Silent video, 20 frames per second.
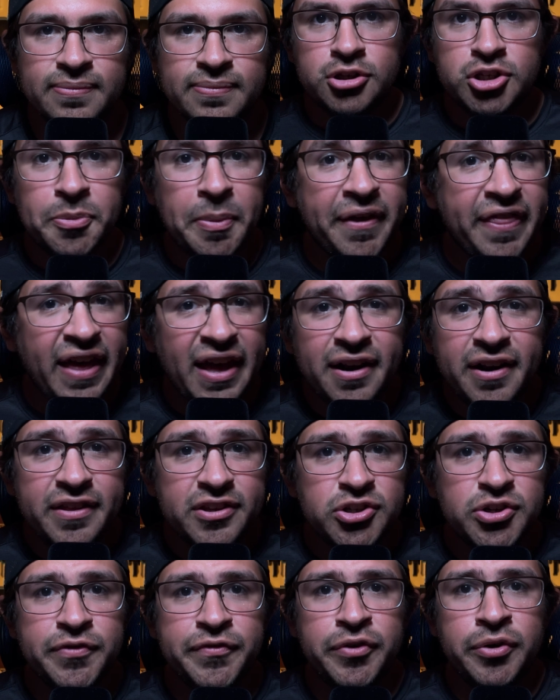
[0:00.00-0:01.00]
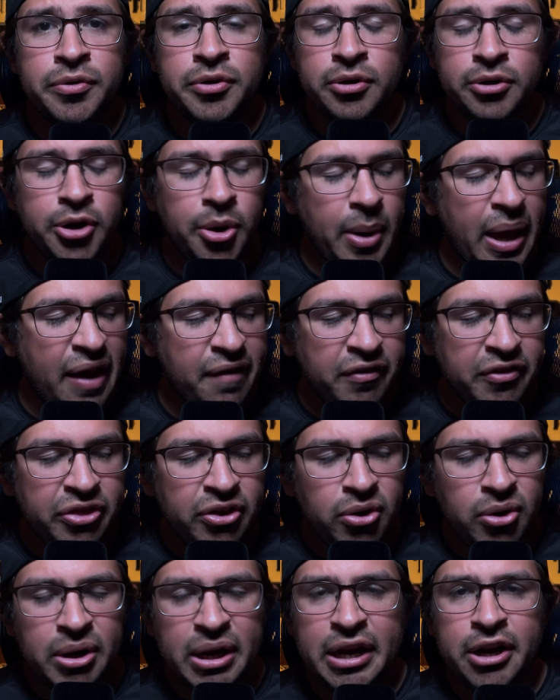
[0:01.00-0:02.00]
So by the end of this review, you'll know
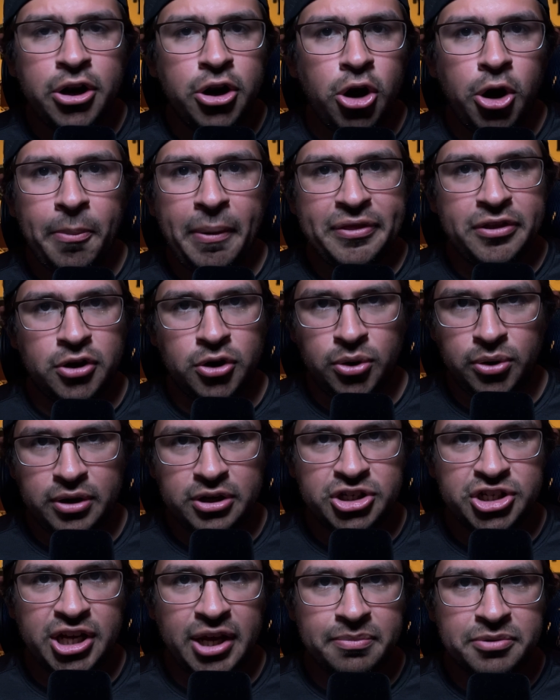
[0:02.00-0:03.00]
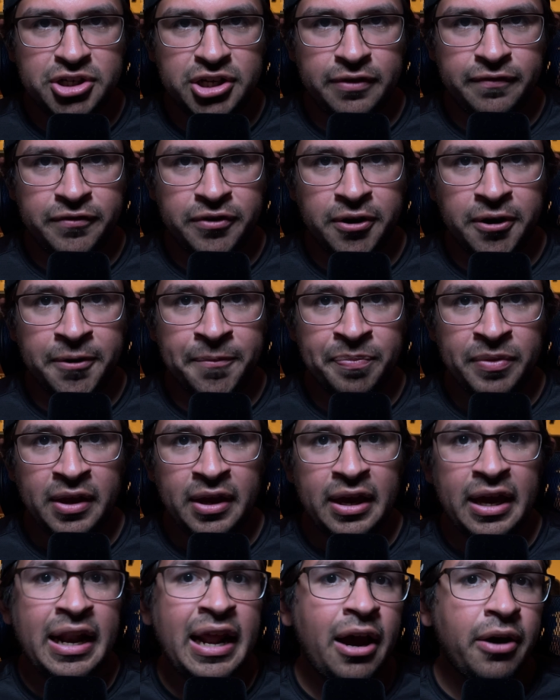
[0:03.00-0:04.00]
everything you need to know about the Core's Shapeshifter,
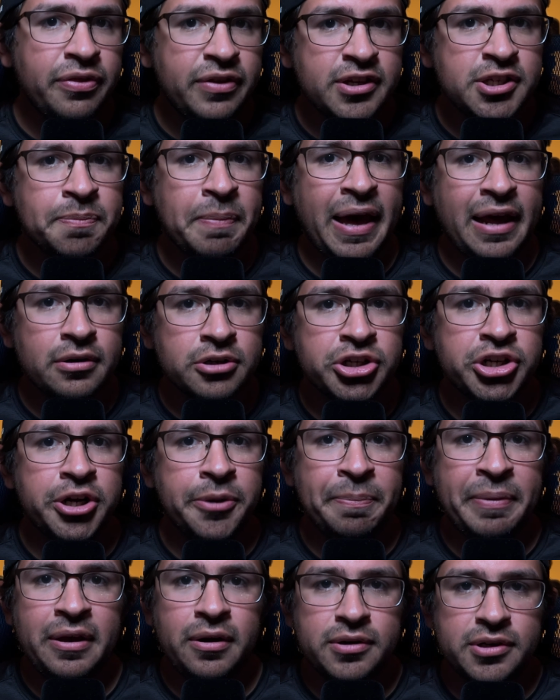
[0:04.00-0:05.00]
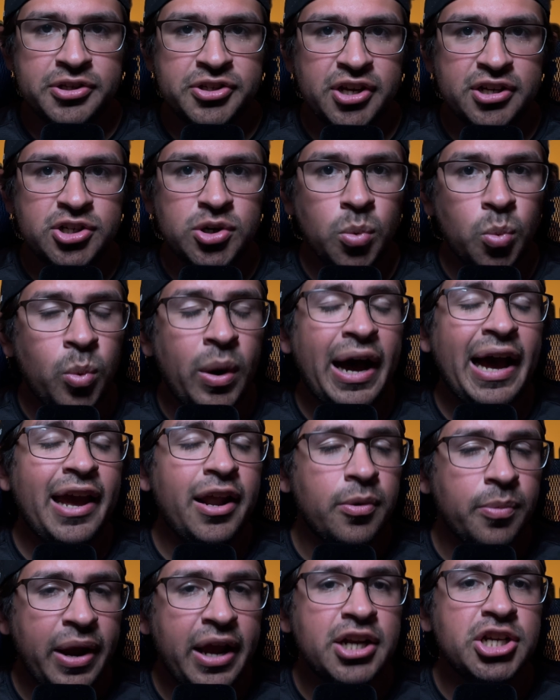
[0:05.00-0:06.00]
and how this paddle should appeal to such a
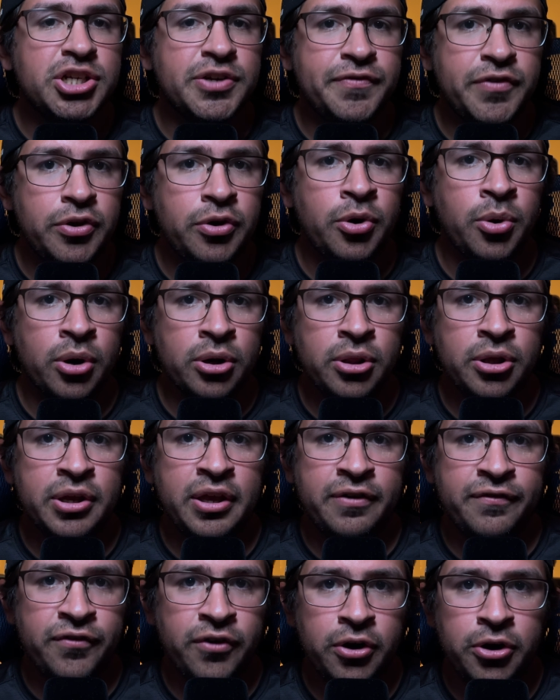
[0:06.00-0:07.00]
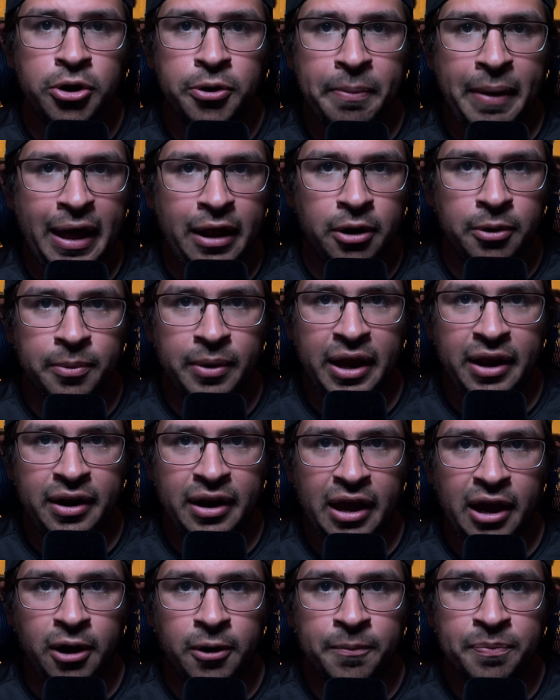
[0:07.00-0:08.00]
wide range of you who are looking for a new paddle right
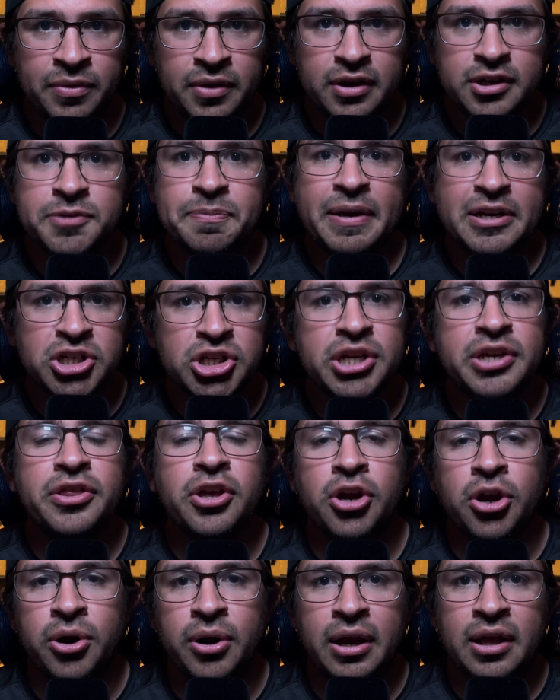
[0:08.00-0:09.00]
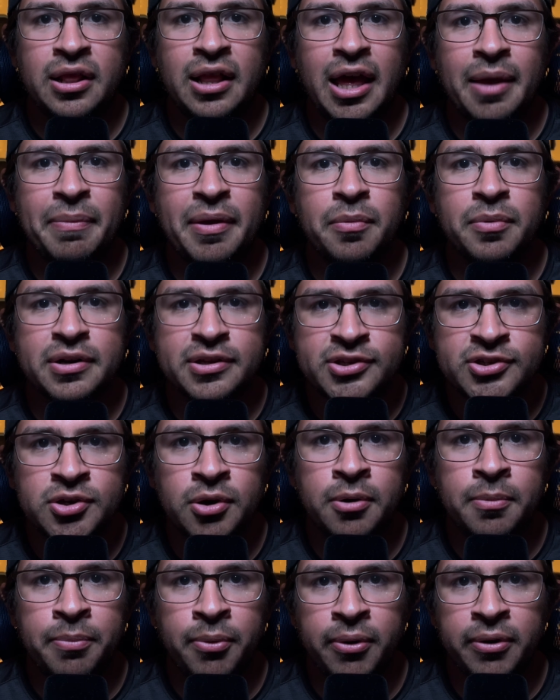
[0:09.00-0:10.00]
now, especially in the current climate when it's
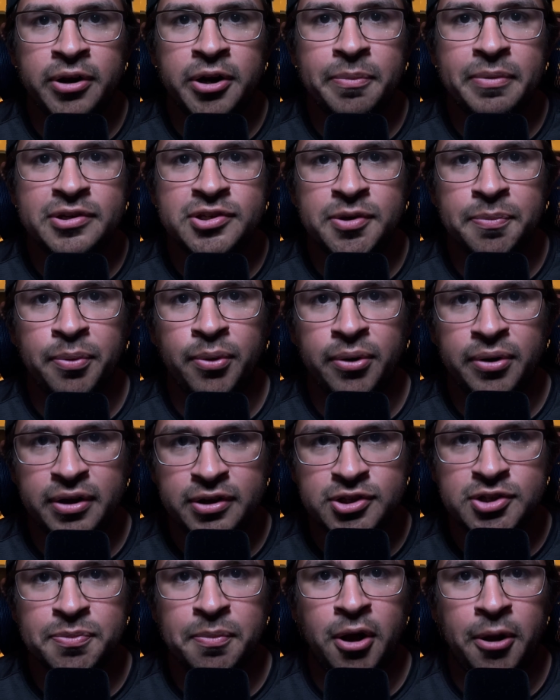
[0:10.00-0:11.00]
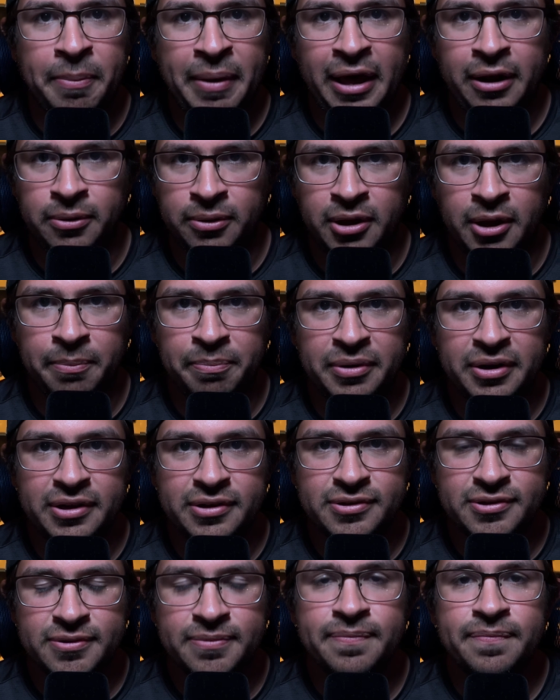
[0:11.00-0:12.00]
so important to be supporting small paddle
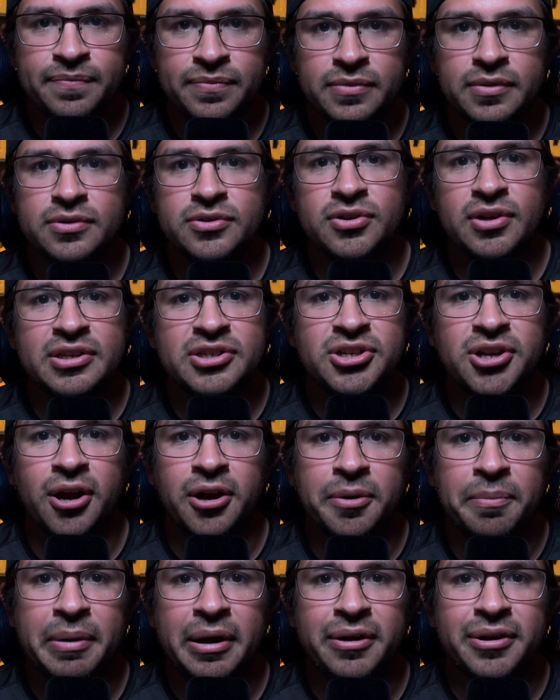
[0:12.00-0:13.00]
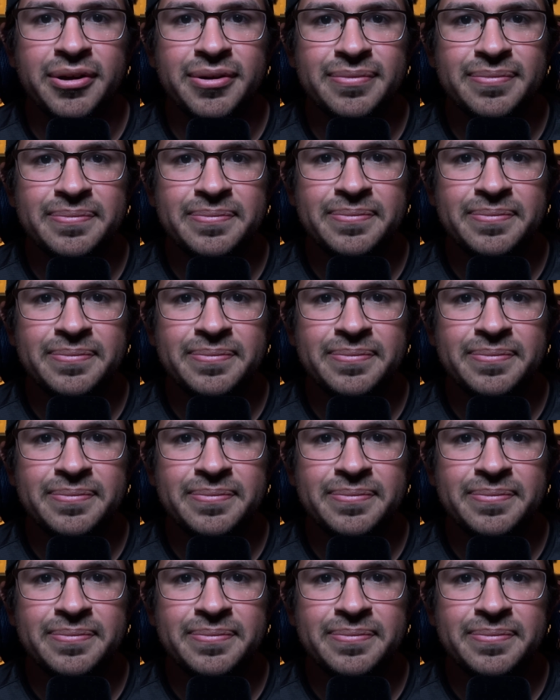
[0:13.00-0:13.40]
companies. So let's talk about it.